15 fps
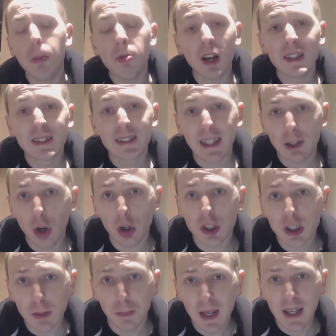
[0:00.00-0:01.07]
Roman Reigns did
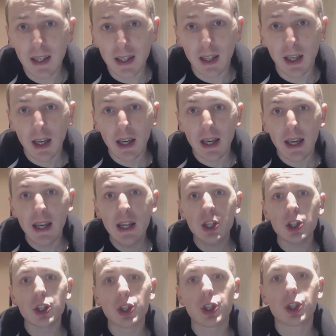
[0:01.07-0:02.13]
not speak.
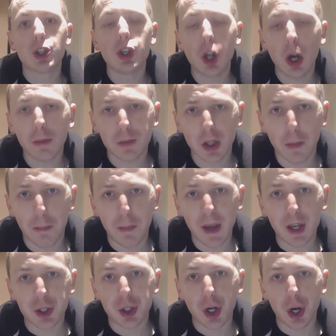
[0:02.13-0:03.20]
He just stood up to the
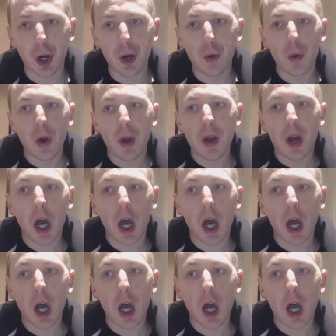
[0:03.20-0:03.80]
Big Show,